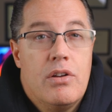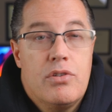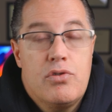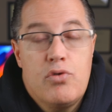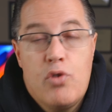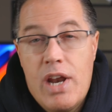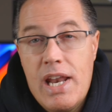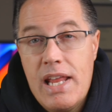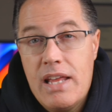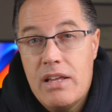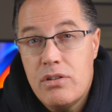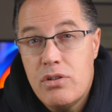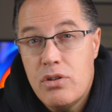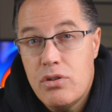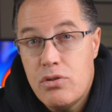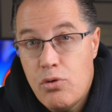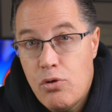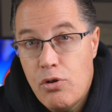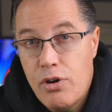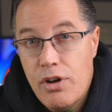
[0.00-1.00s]
training and
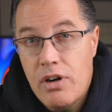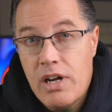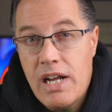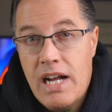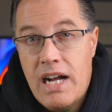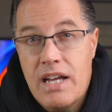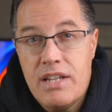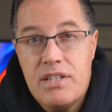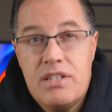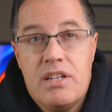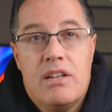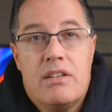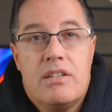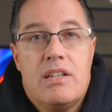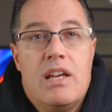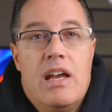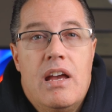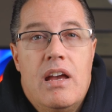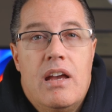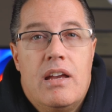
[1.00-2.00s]
tutorial
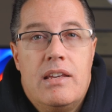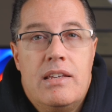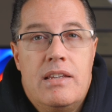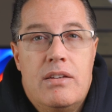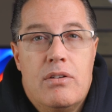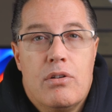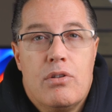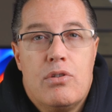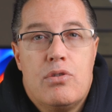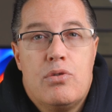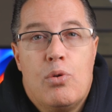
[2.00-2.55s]
content geared